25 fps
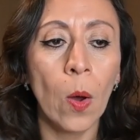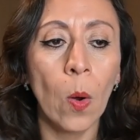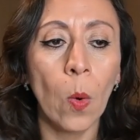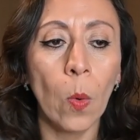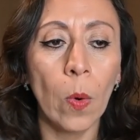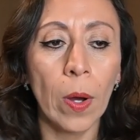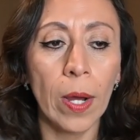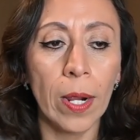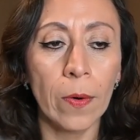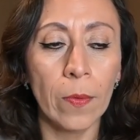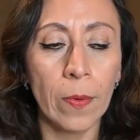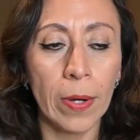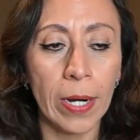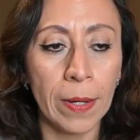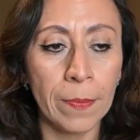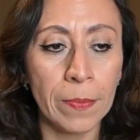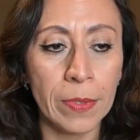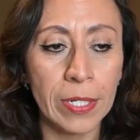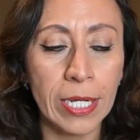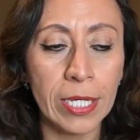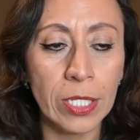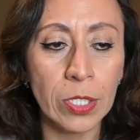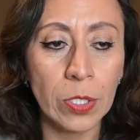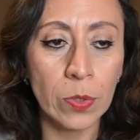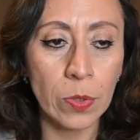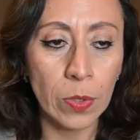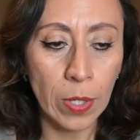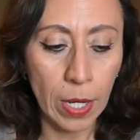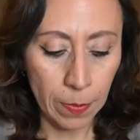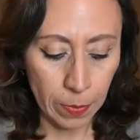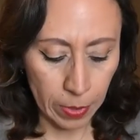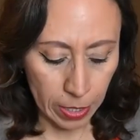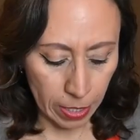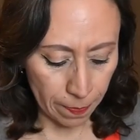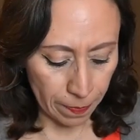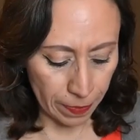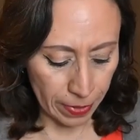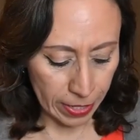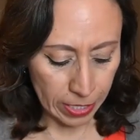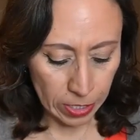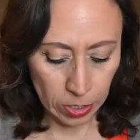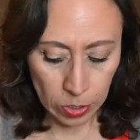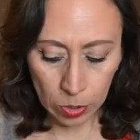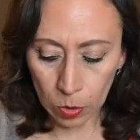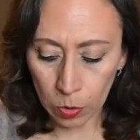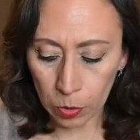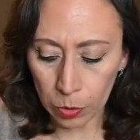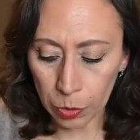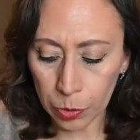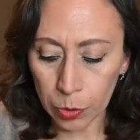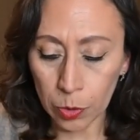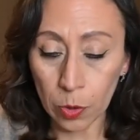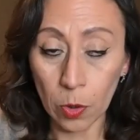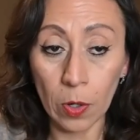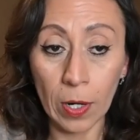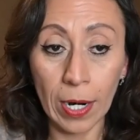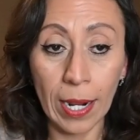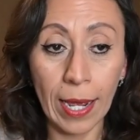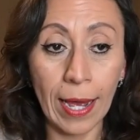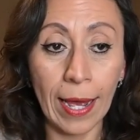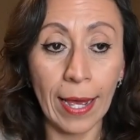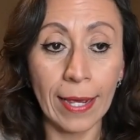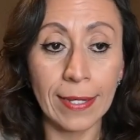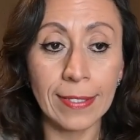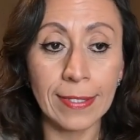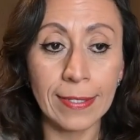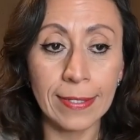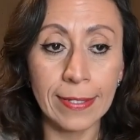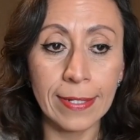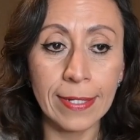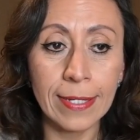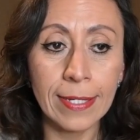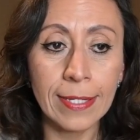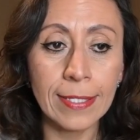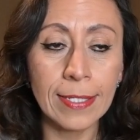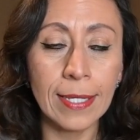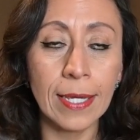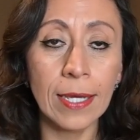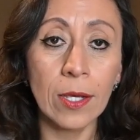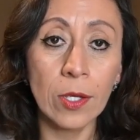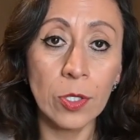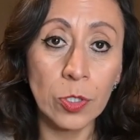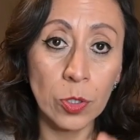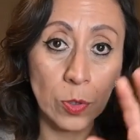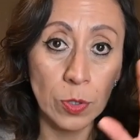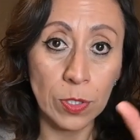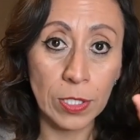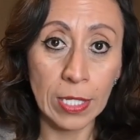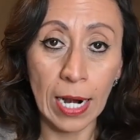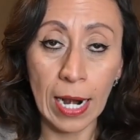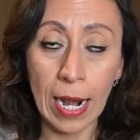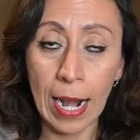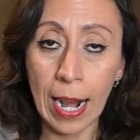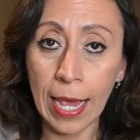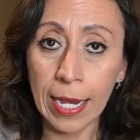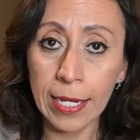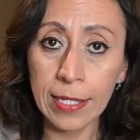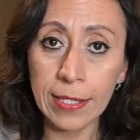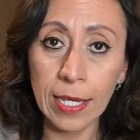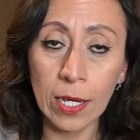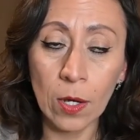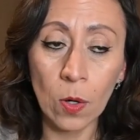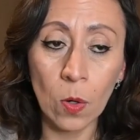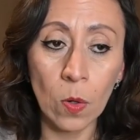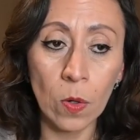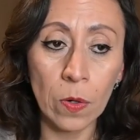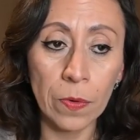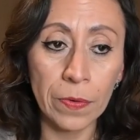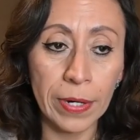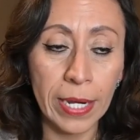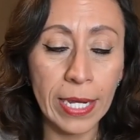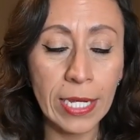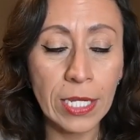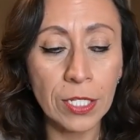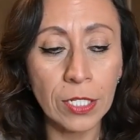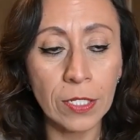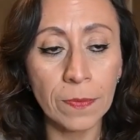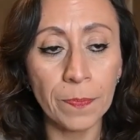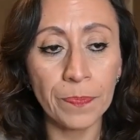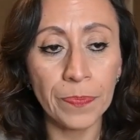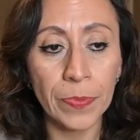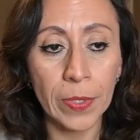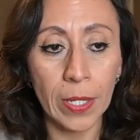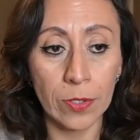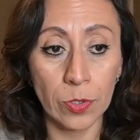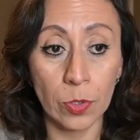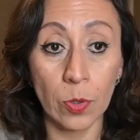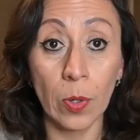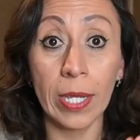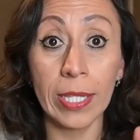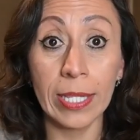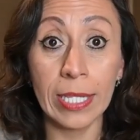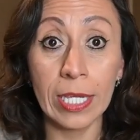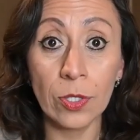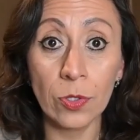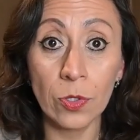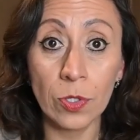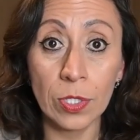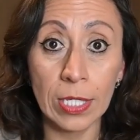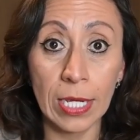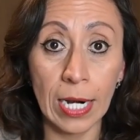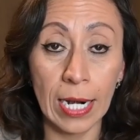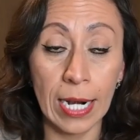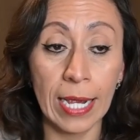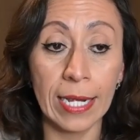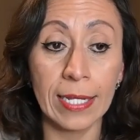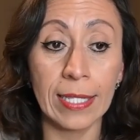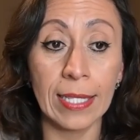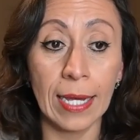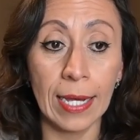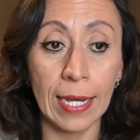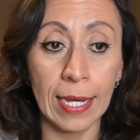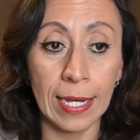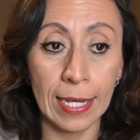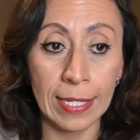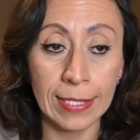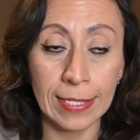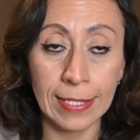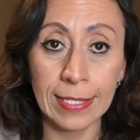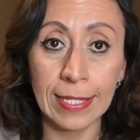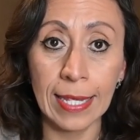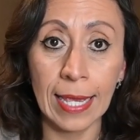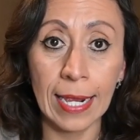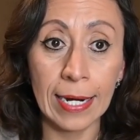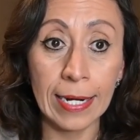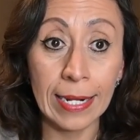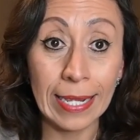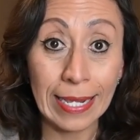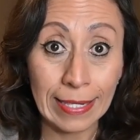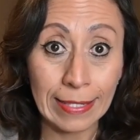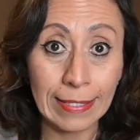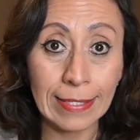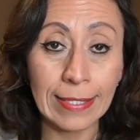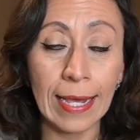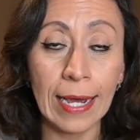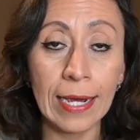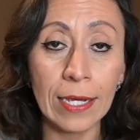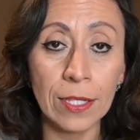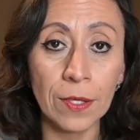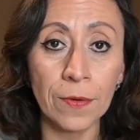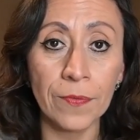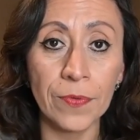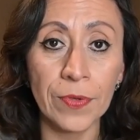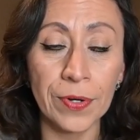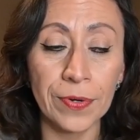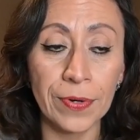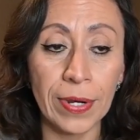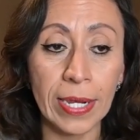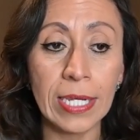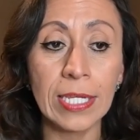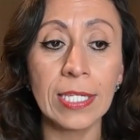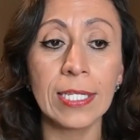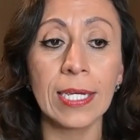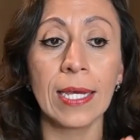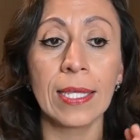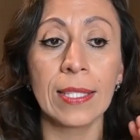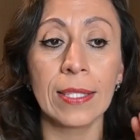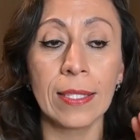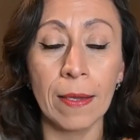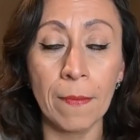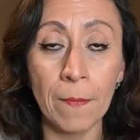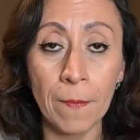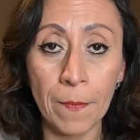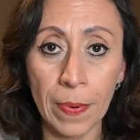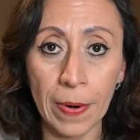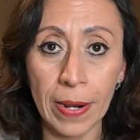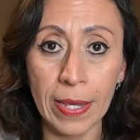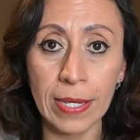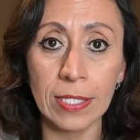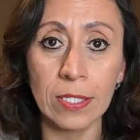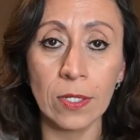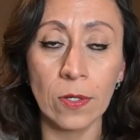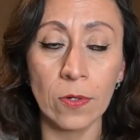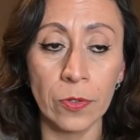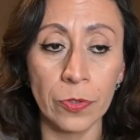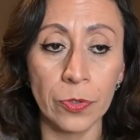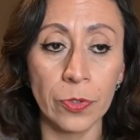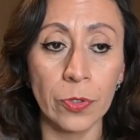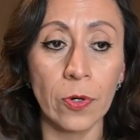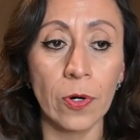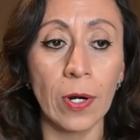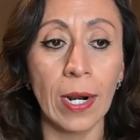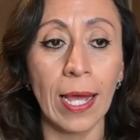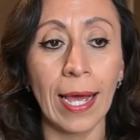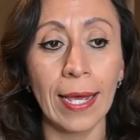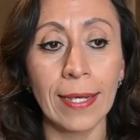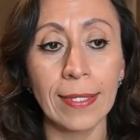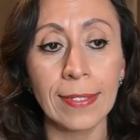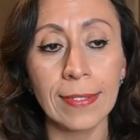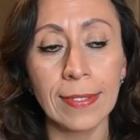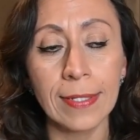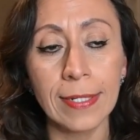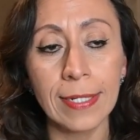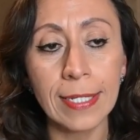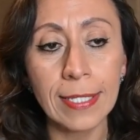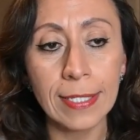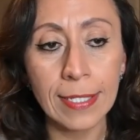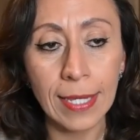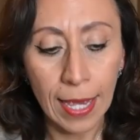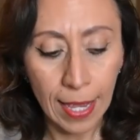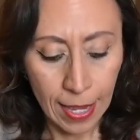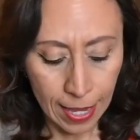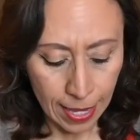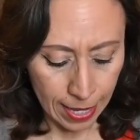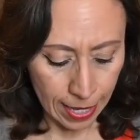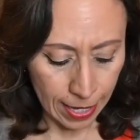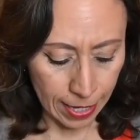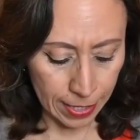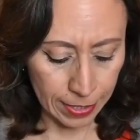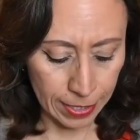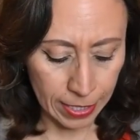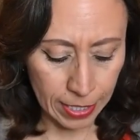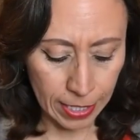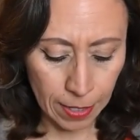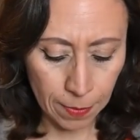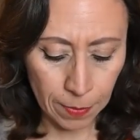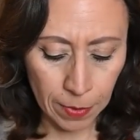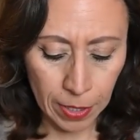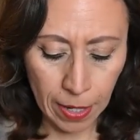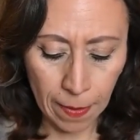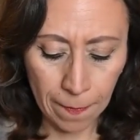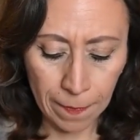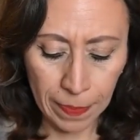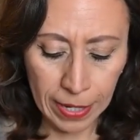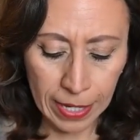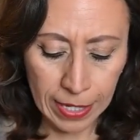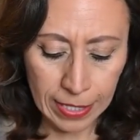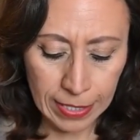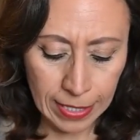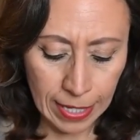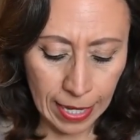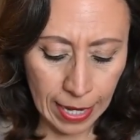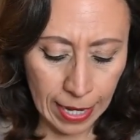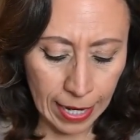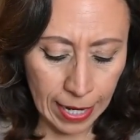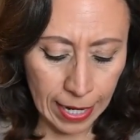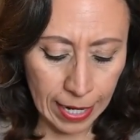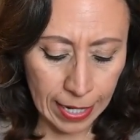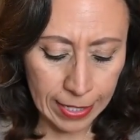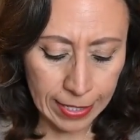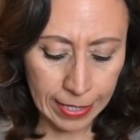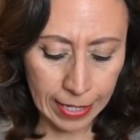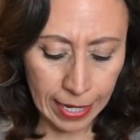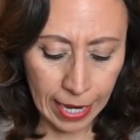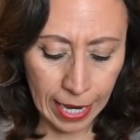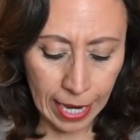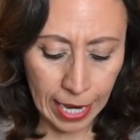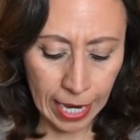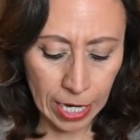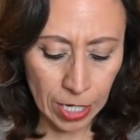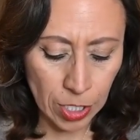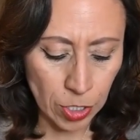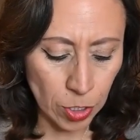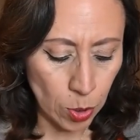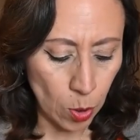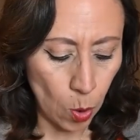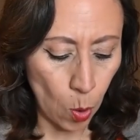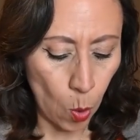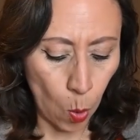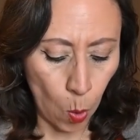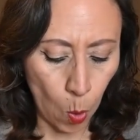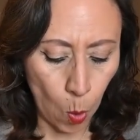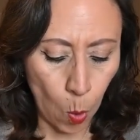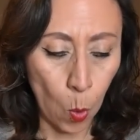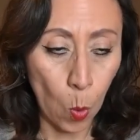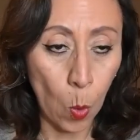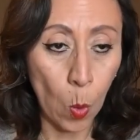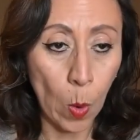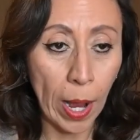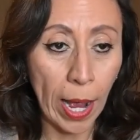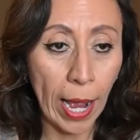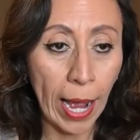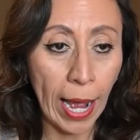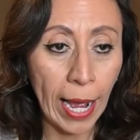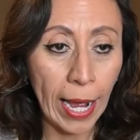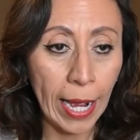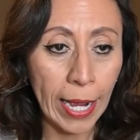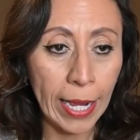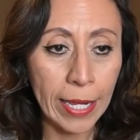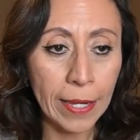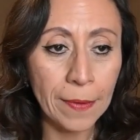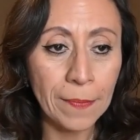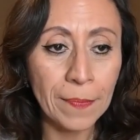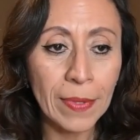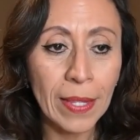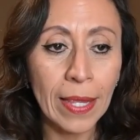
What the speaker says: well, what I'm going to do, I'm going to press Control Asterisk to select the whole range. So I need to select a cell inside of the range and then press Control Asterisk. And then I'm going to press Alt H O I.